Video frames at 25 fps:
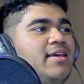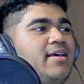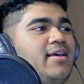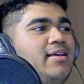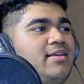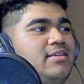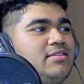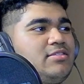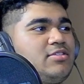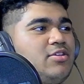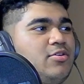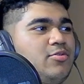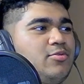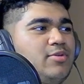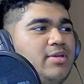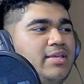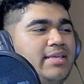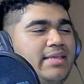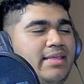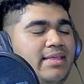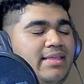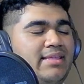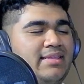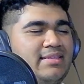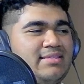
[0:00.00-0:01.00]
so it,
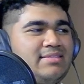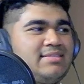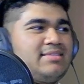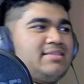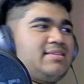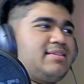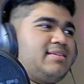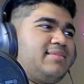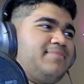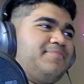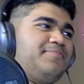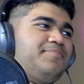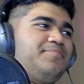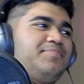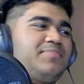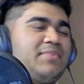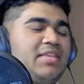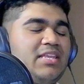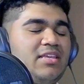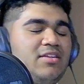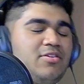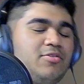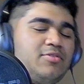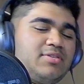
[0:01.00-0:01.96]
it's you know it's